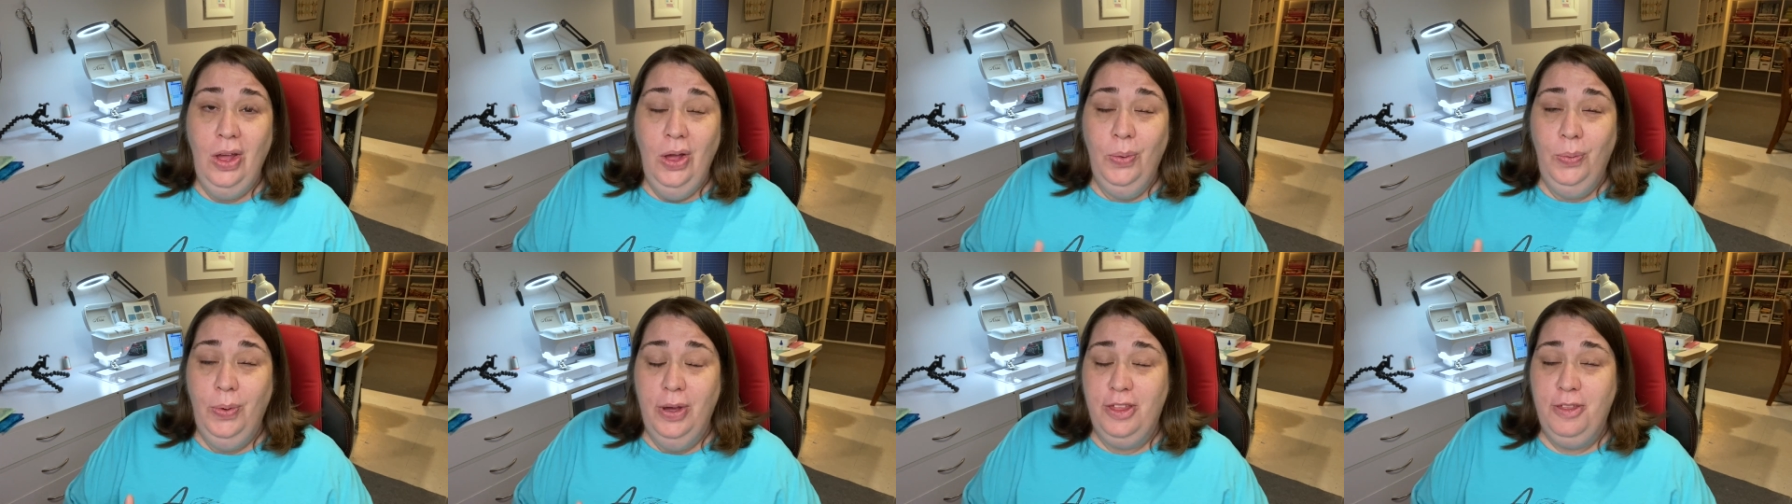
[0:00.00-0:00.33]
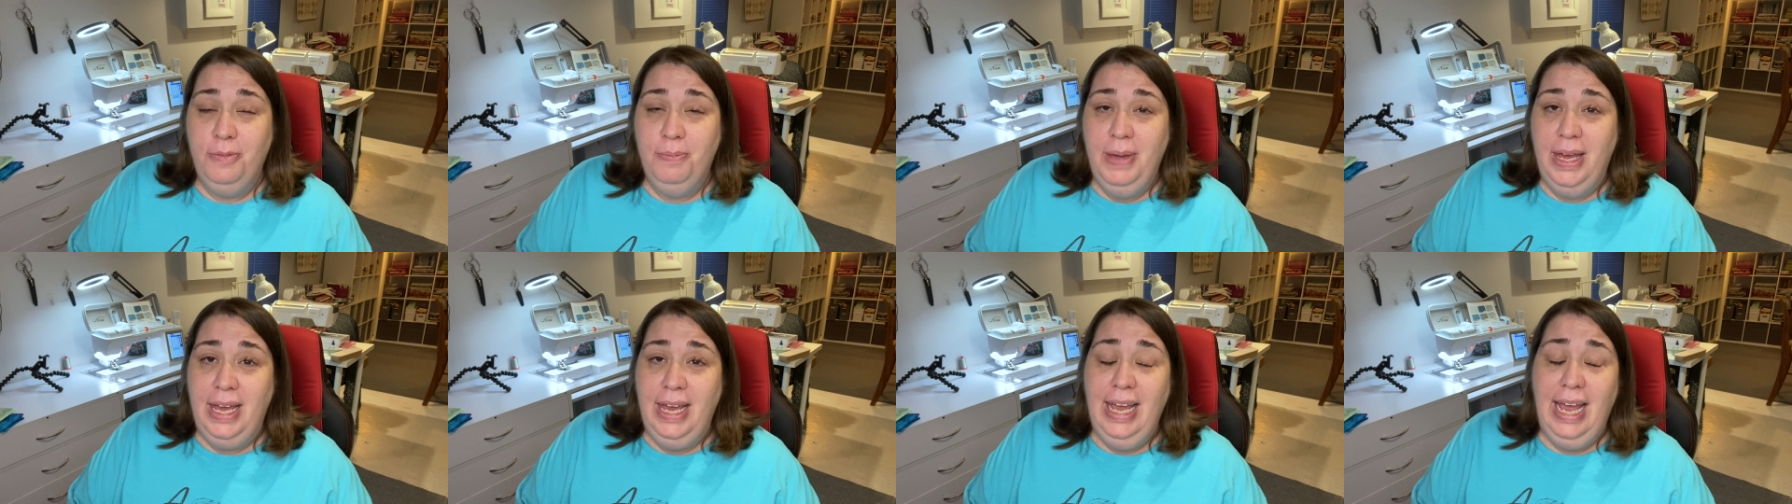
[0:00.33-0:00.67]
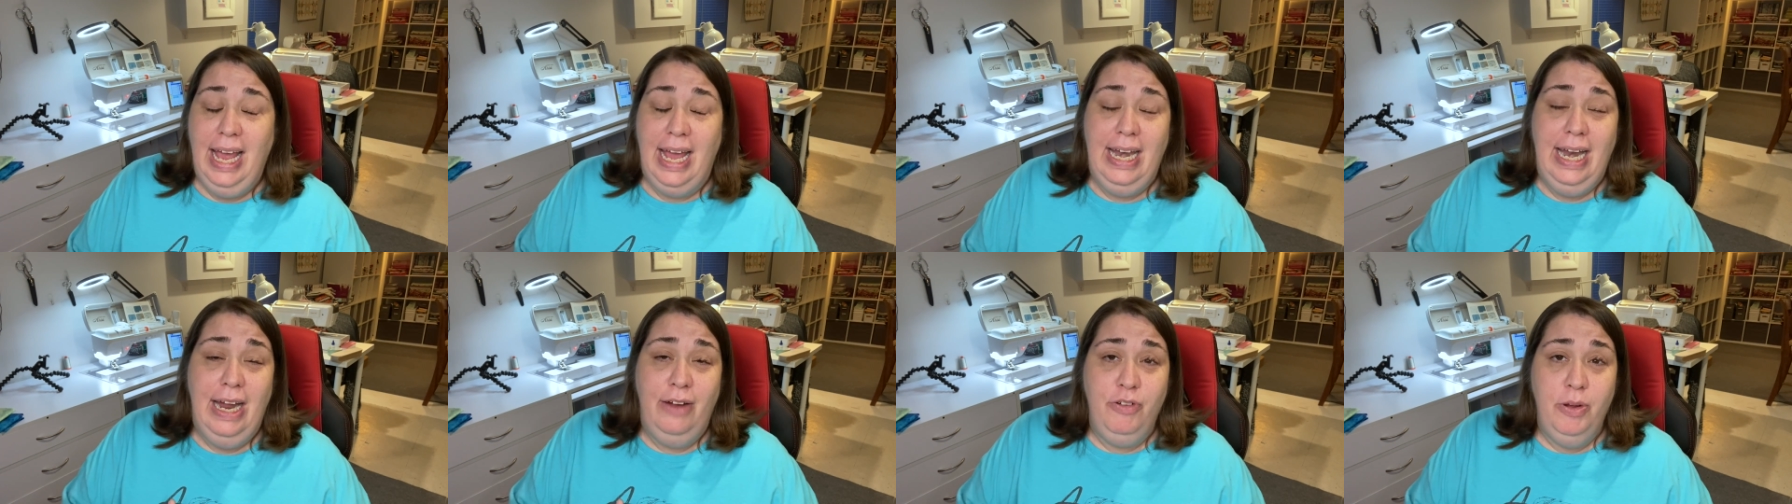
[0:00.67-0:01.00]
with me
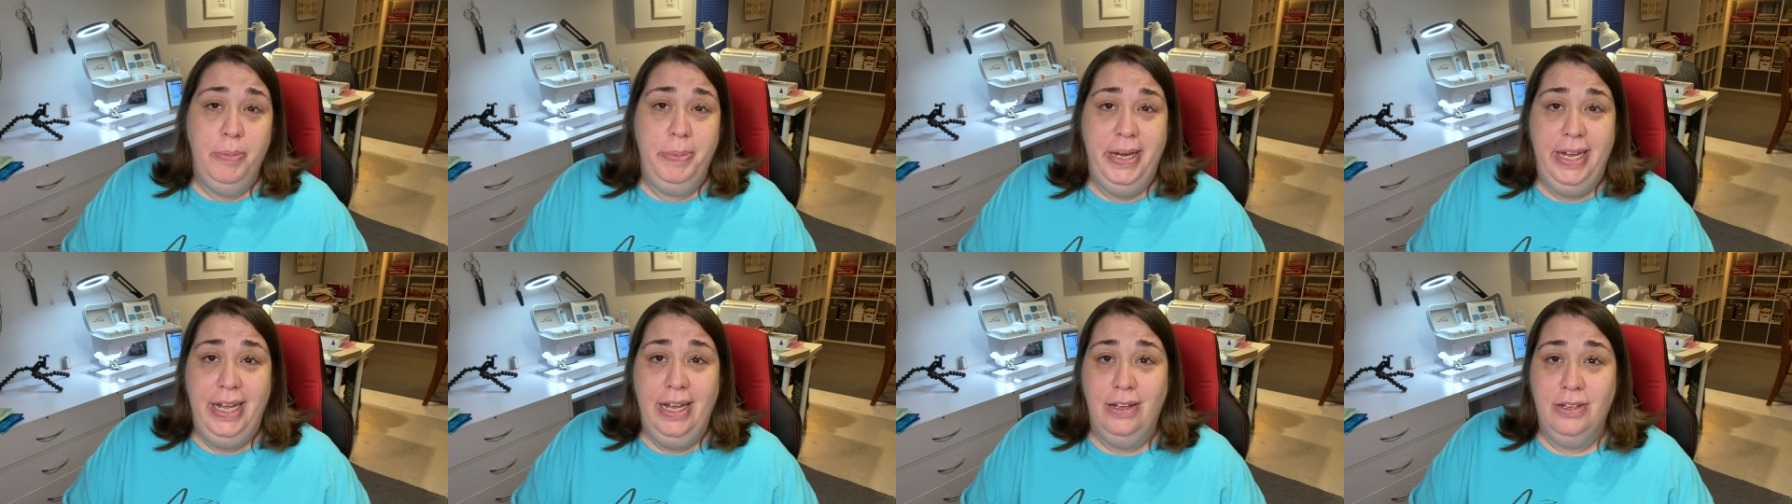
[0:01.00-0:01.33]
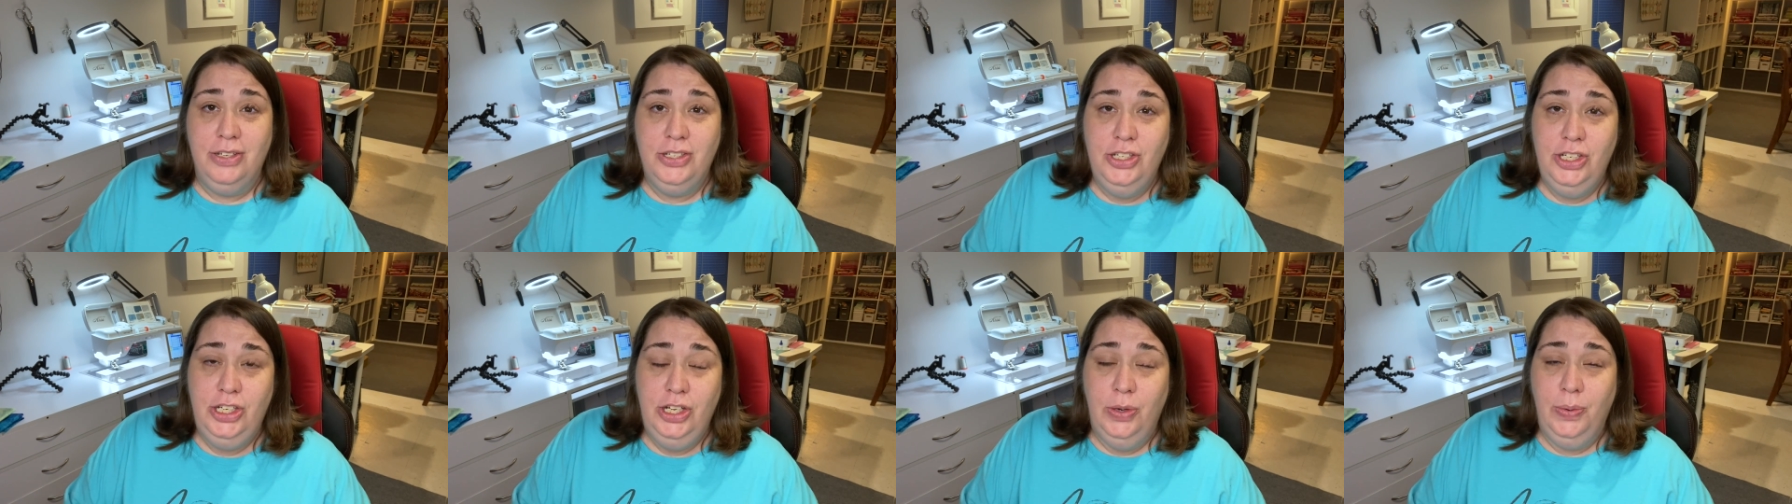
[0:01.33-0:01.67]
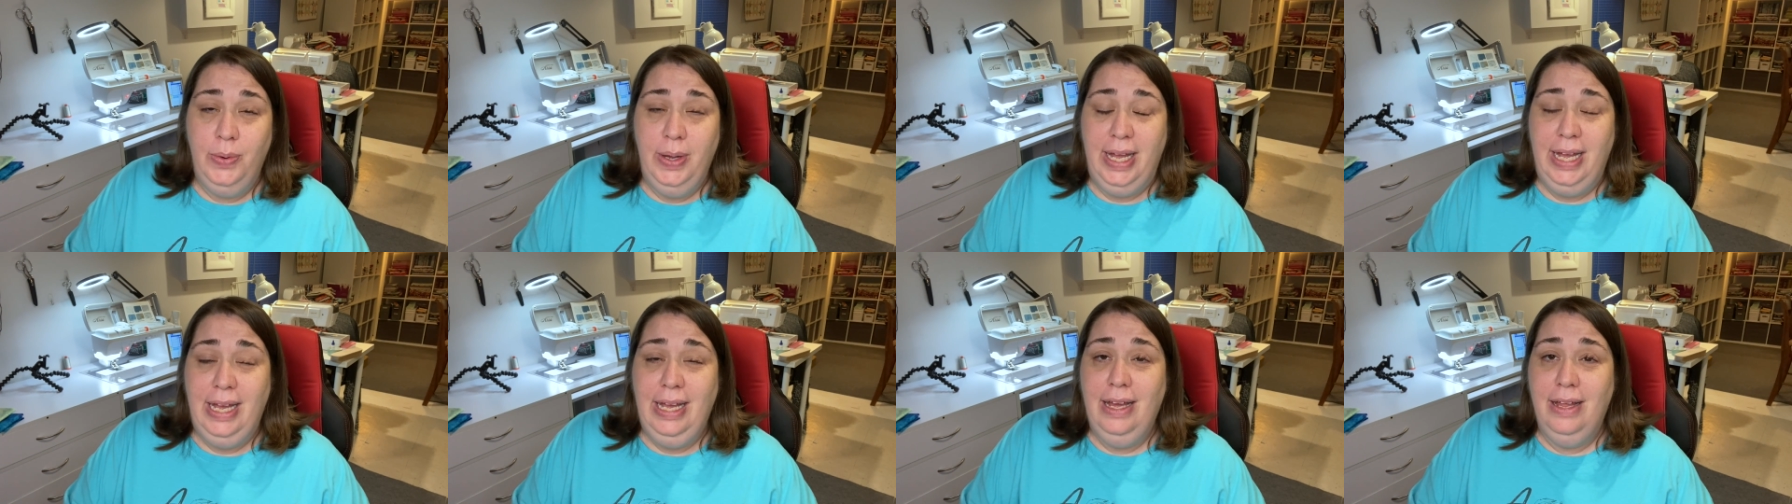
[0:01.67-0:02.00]
and everybody else
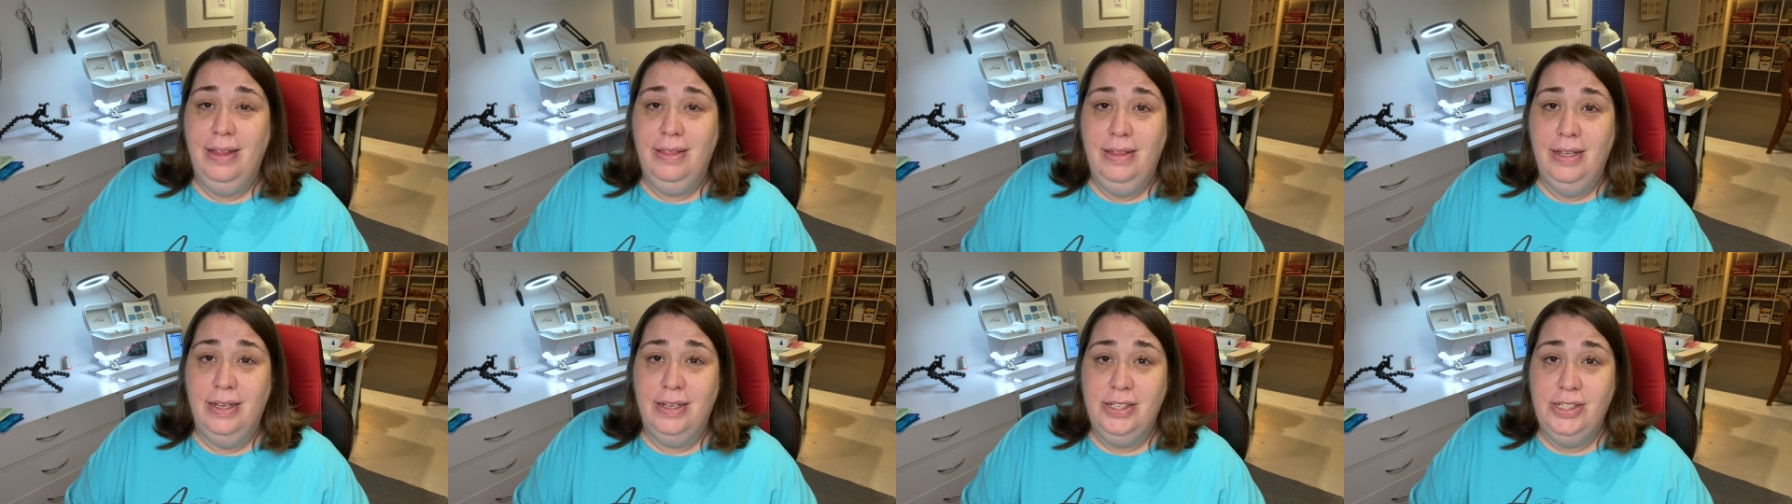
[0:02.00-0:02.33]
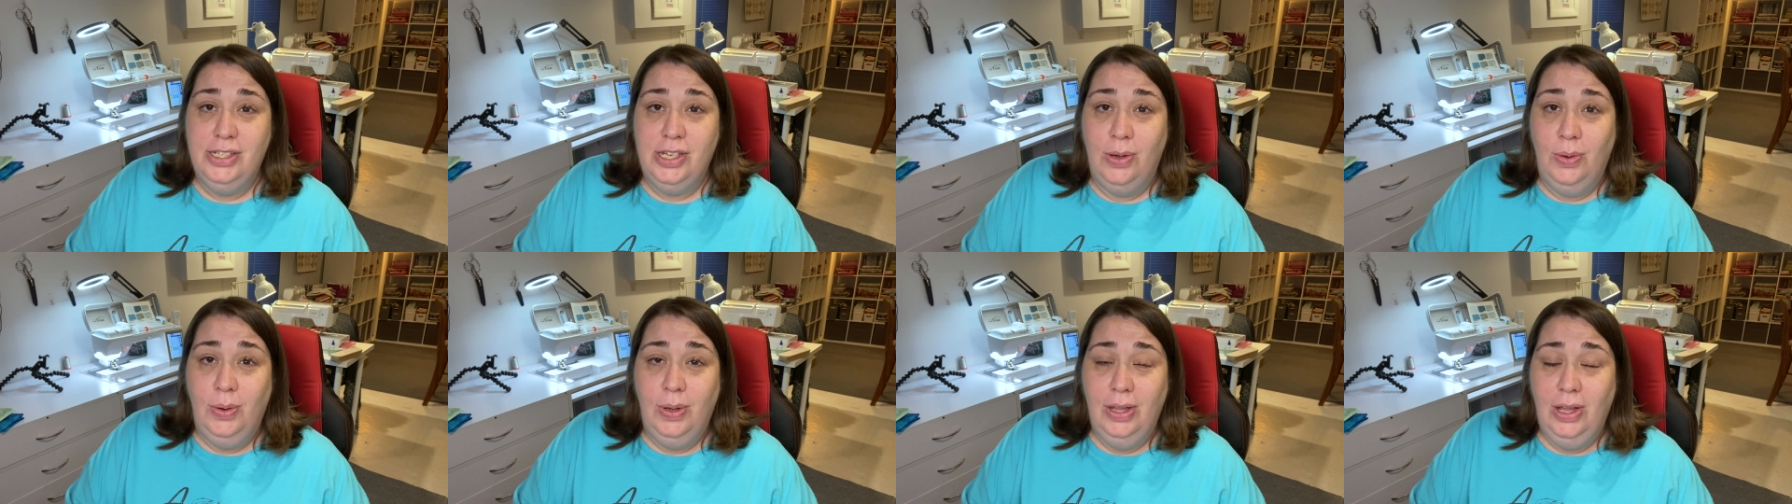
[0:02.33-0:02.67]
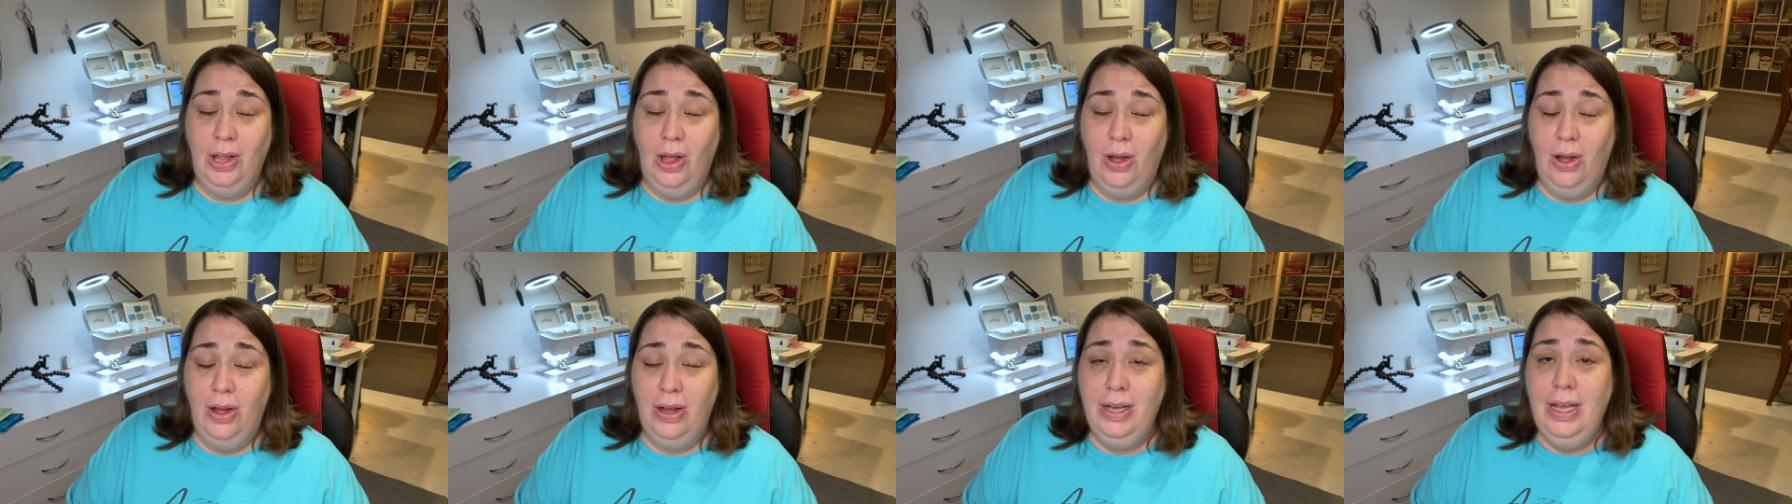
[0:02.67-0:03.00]
doing the sew
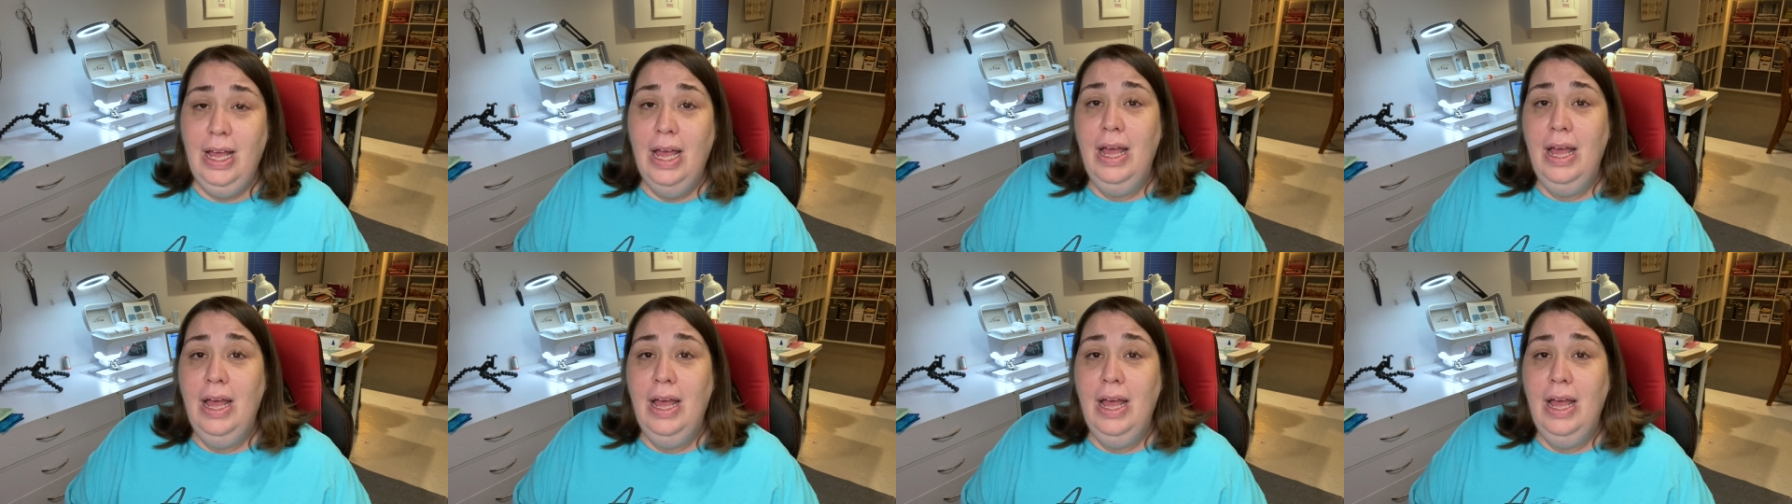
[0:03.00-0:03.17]
along.